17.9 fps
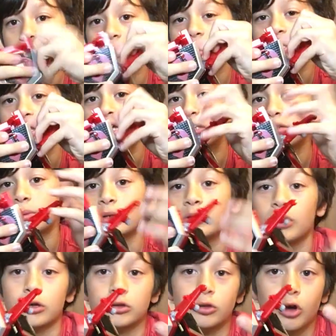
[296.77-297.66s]
clicks when
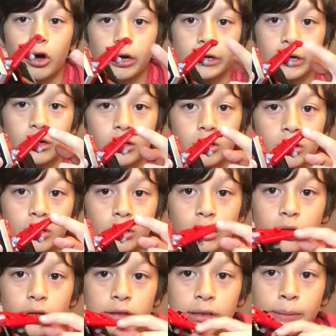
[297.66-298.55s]
you unlock it,
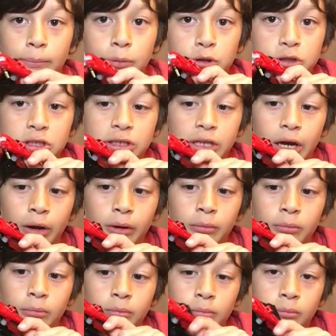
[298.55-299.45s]
then push it down
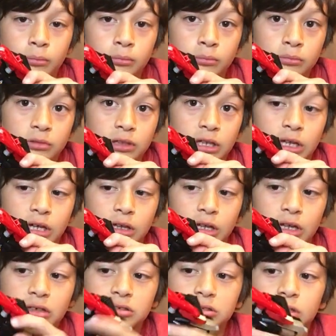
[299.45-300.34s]
till it
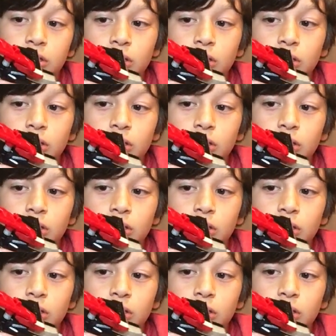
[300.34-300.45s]
clicks.